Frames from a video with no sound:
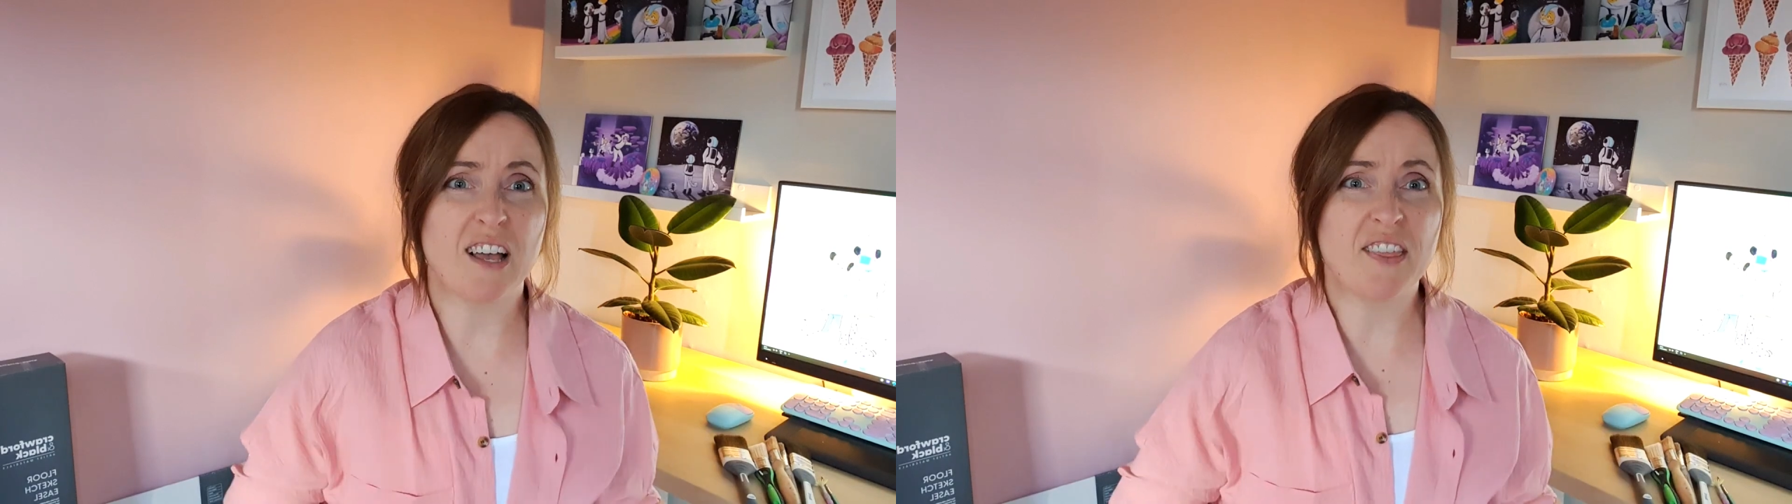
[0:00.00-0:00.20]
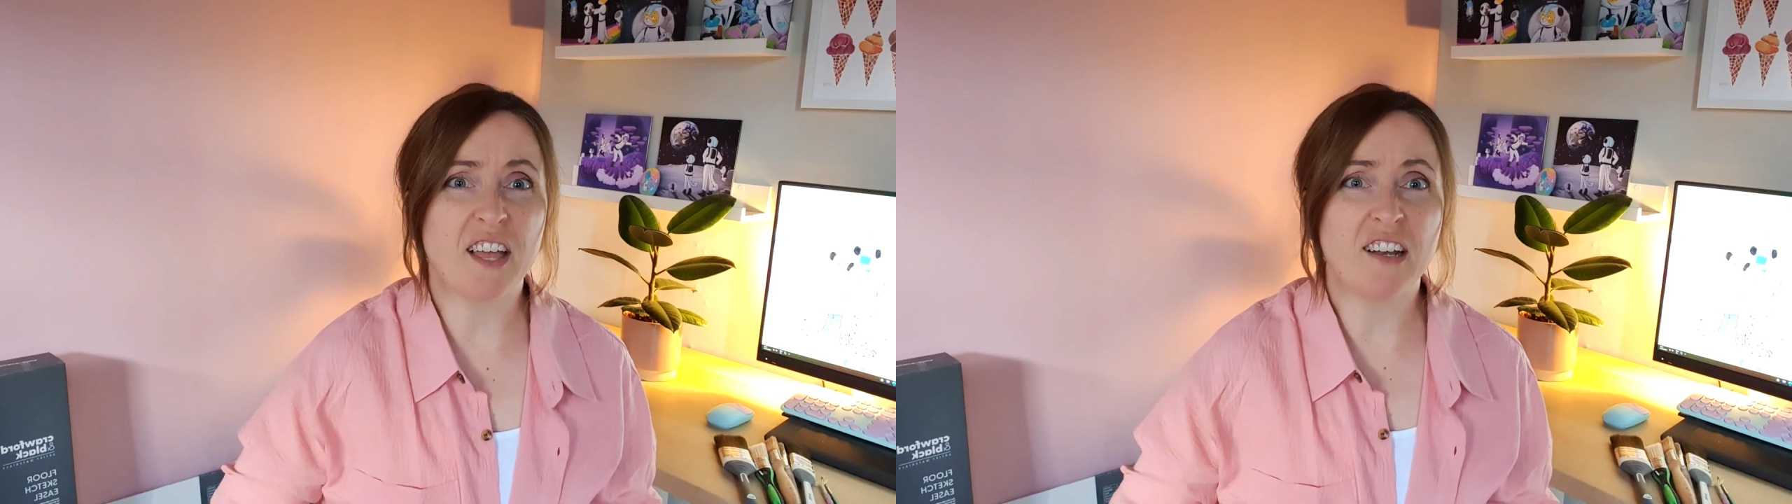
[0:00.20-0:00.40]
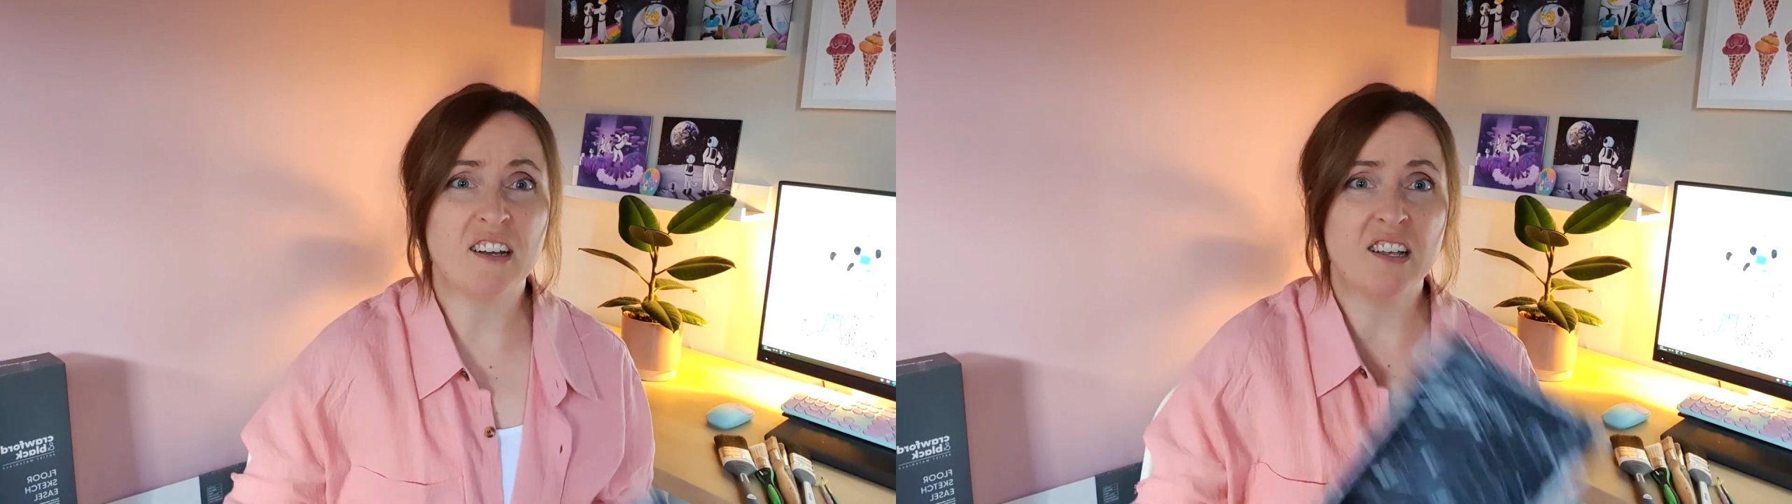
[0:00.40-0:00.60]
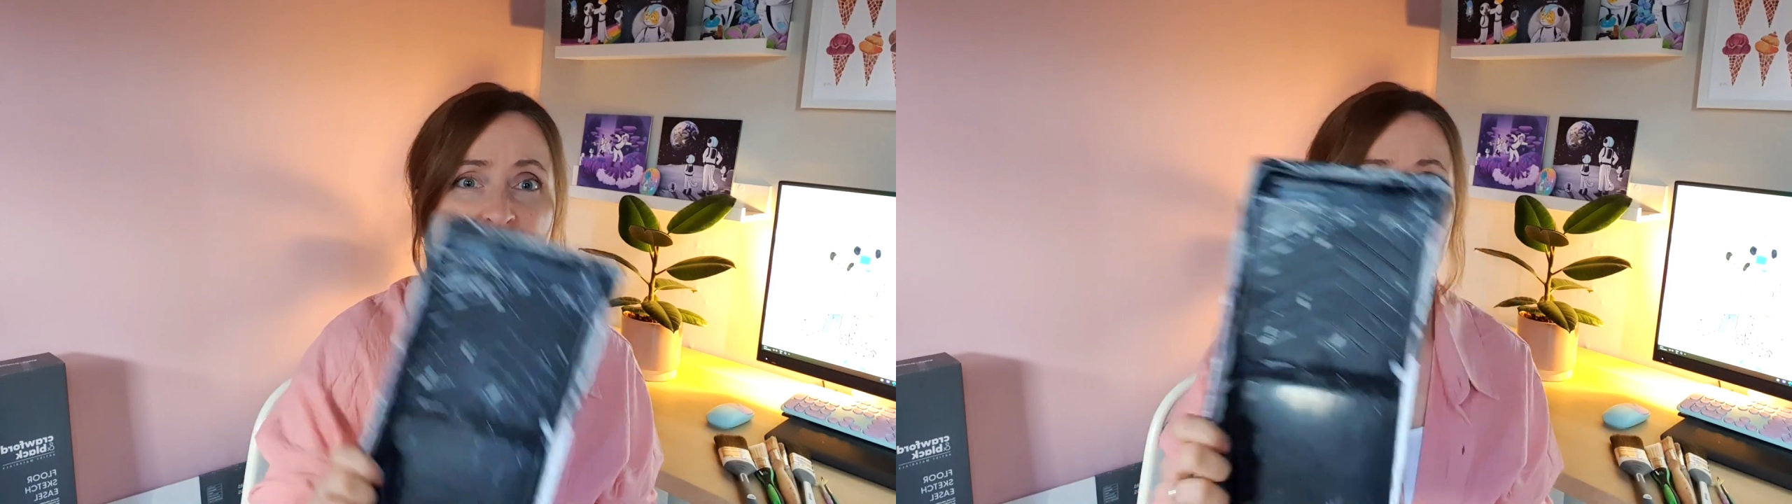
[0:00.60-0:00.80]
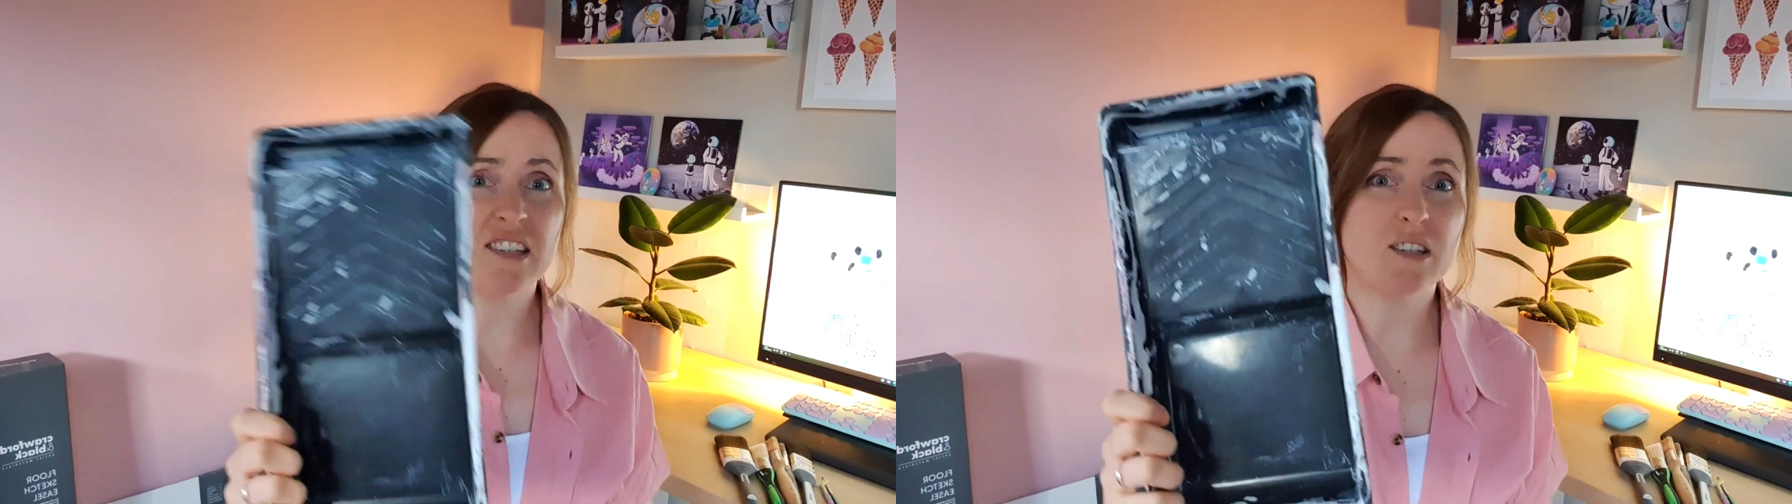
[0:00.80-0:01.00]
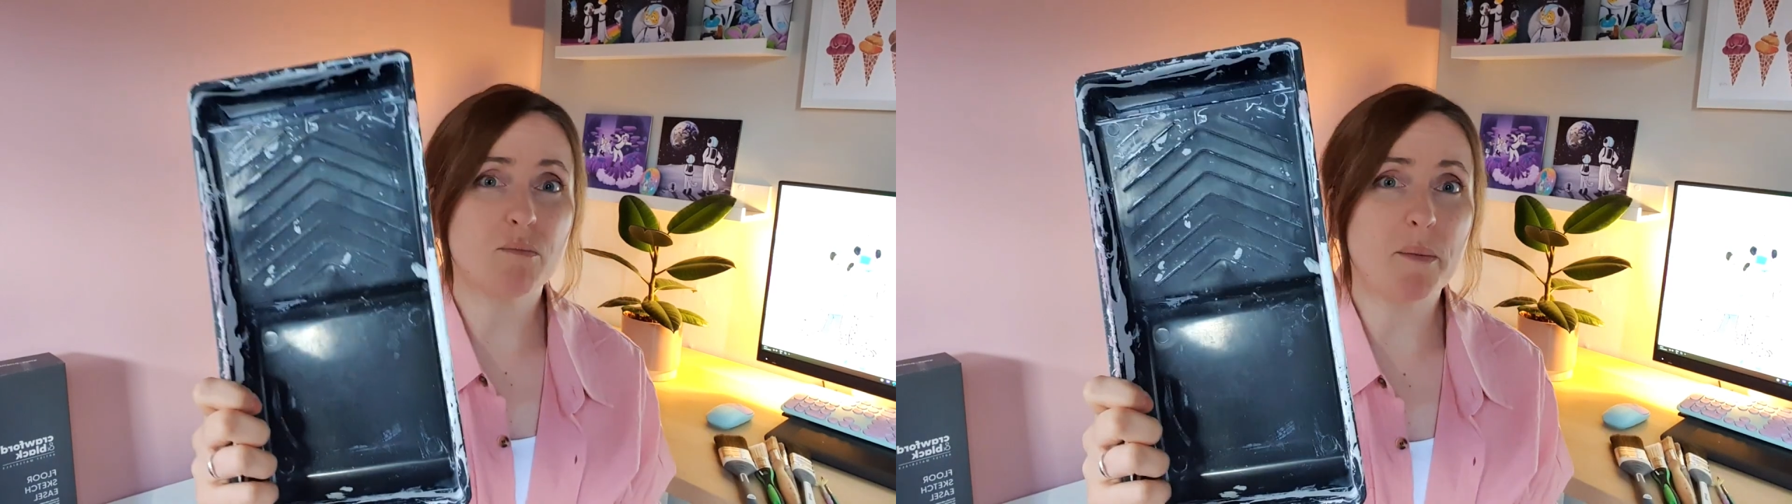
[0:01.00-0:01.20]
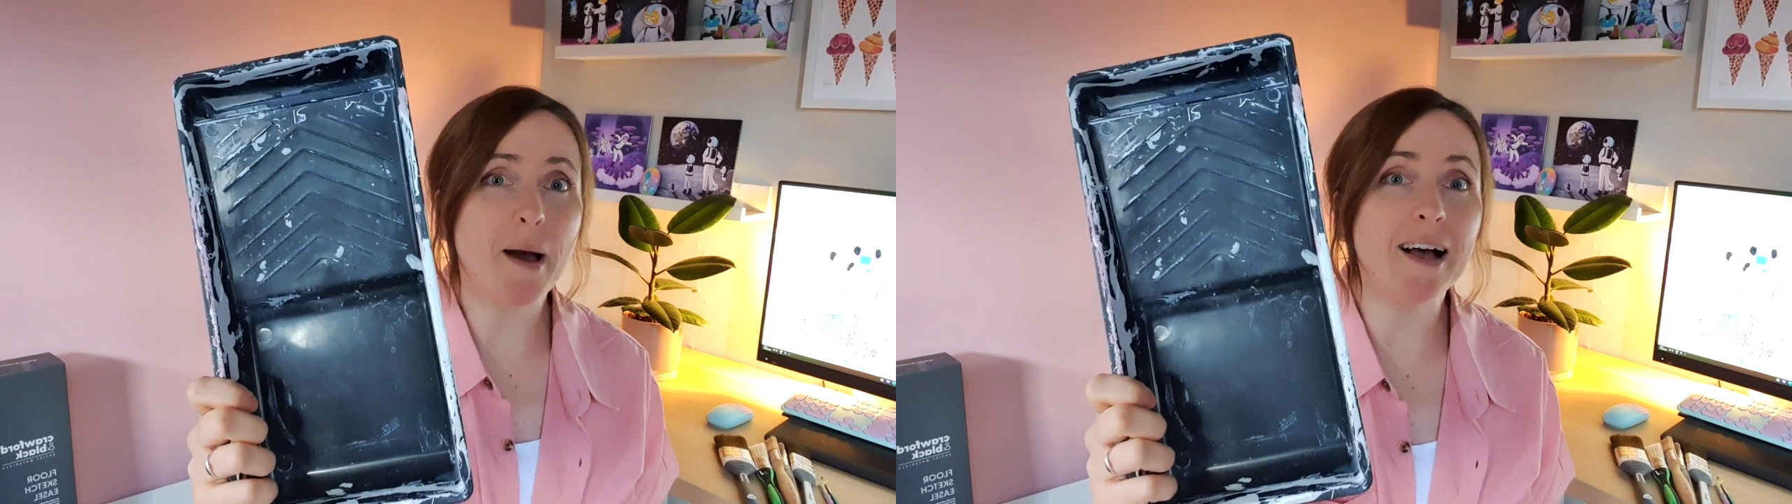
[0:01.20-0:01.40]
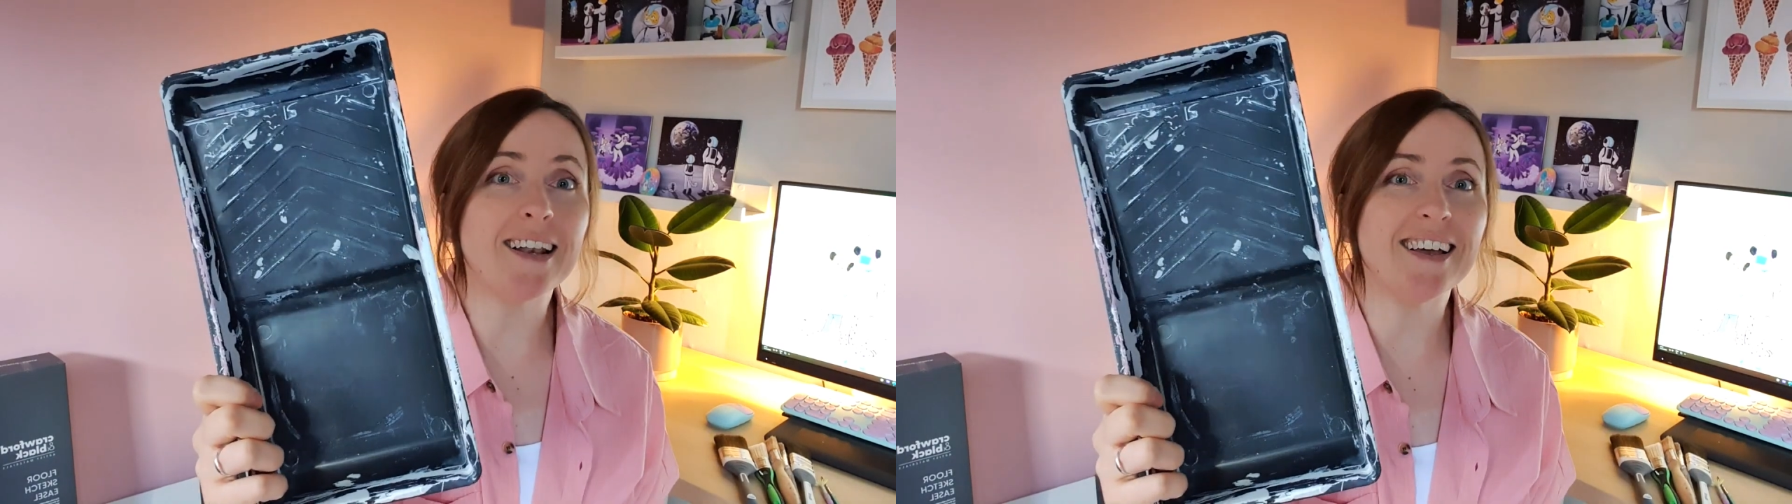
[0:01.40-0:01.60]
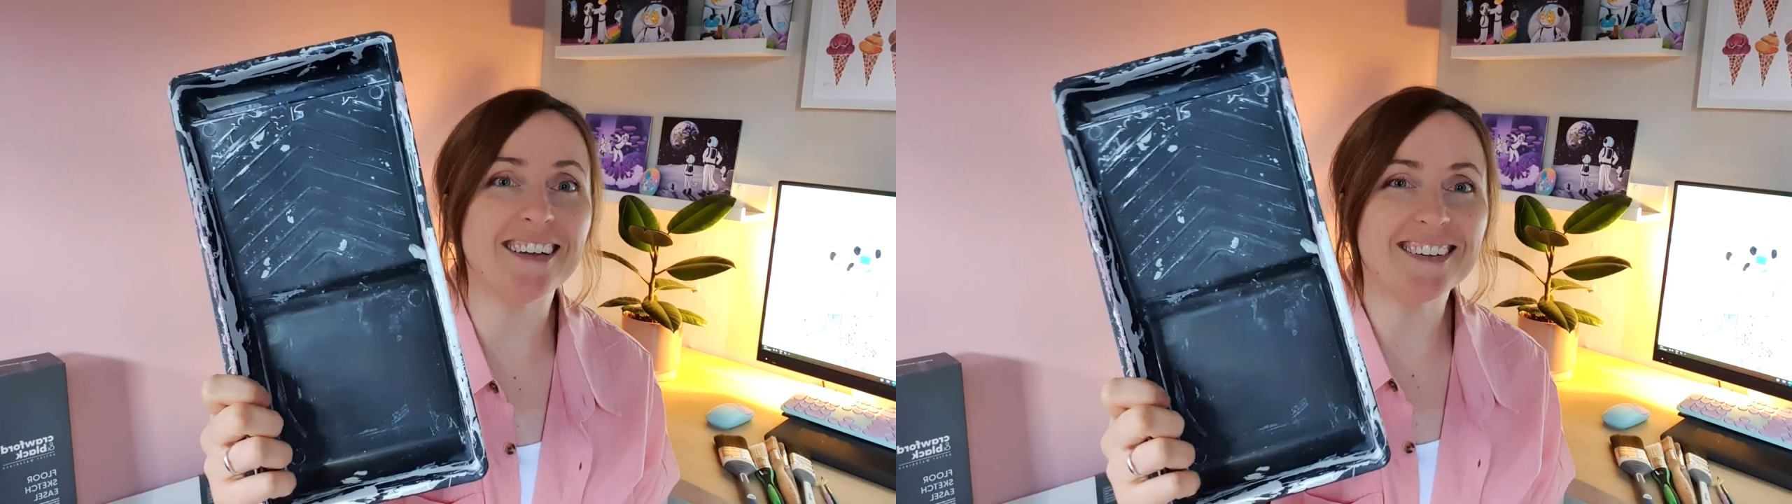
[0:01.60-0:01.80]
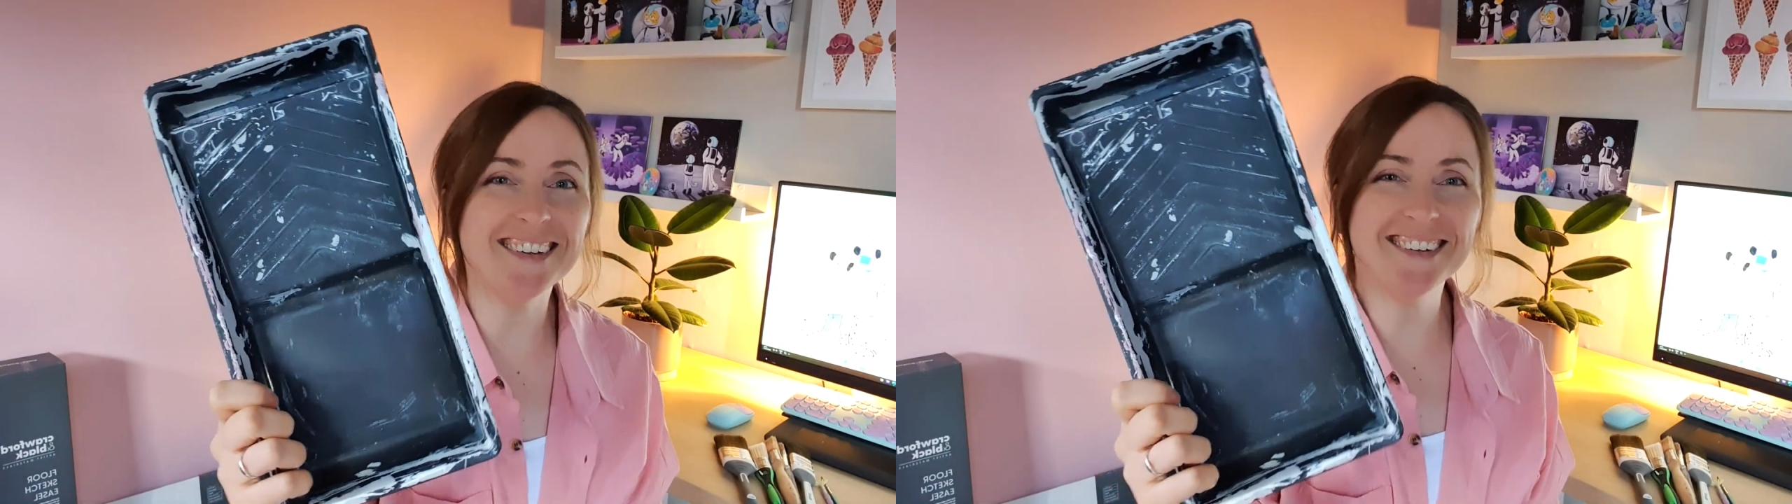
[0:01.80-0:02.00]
And then this is my palette.